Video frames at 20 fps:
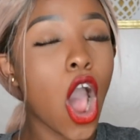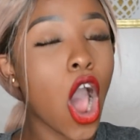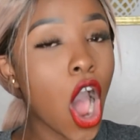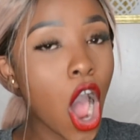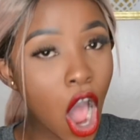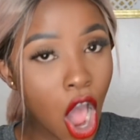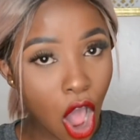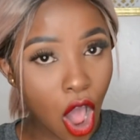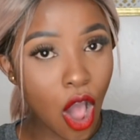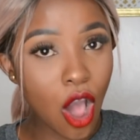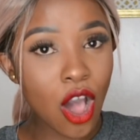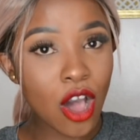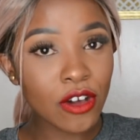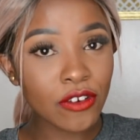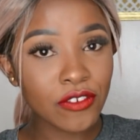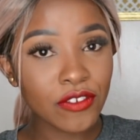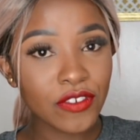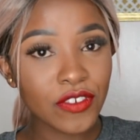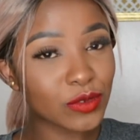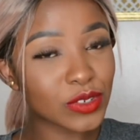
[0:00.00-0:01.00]

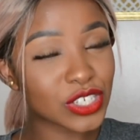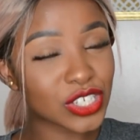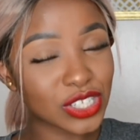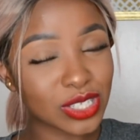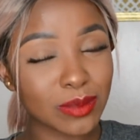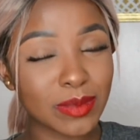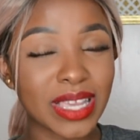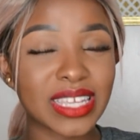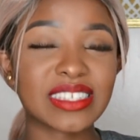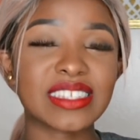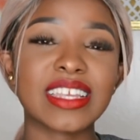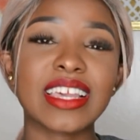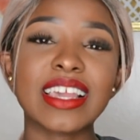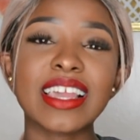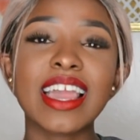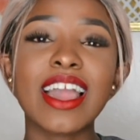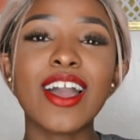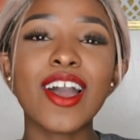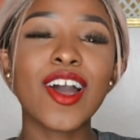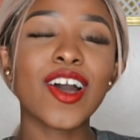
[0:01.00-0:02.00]
off, which is
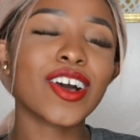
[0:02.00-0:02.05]
amazing.